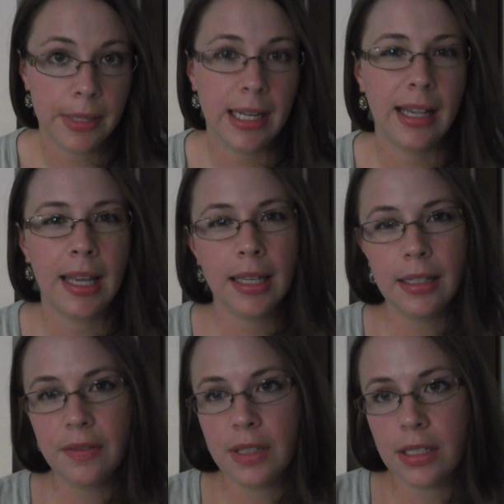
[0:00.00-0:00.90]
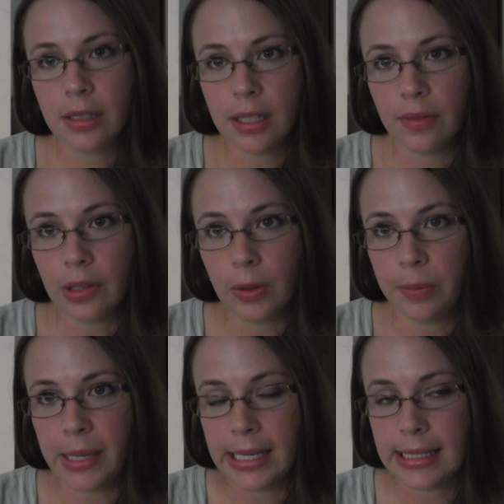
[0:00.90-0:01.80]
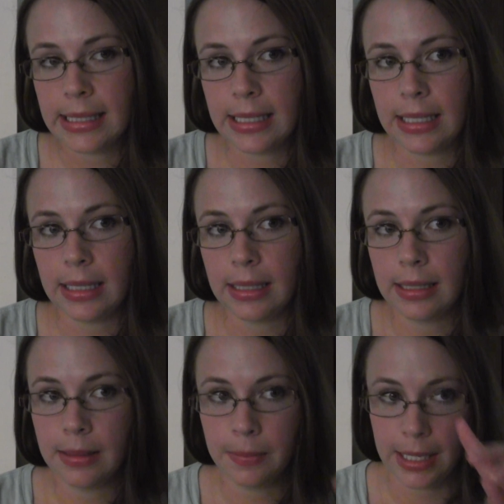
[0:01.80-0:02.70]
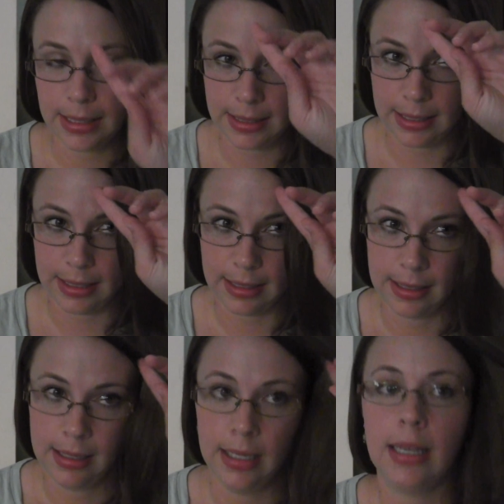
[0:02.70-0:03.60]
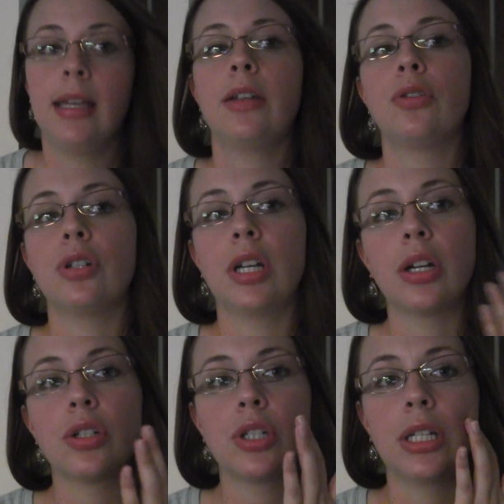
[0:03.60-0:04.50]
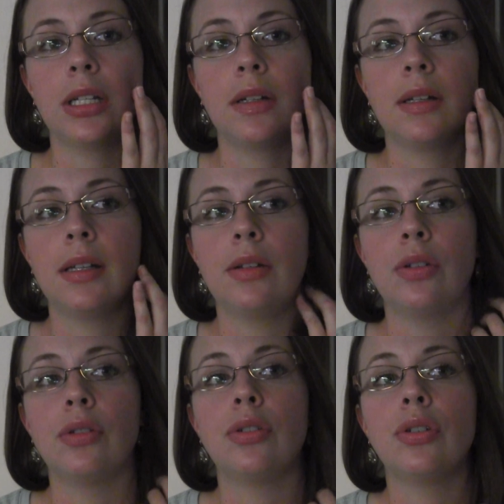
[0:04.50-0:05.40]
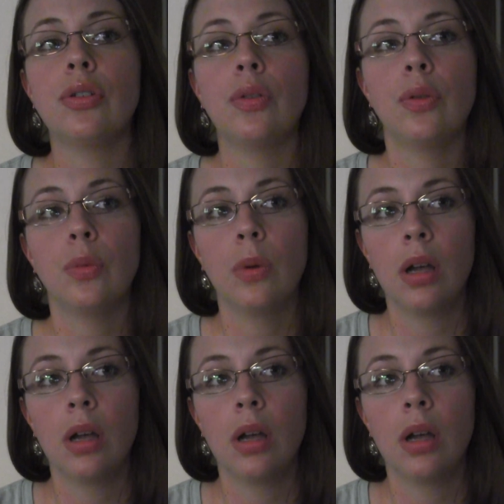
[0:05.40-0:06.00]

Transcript: but I kind of need to give a little basic introduction into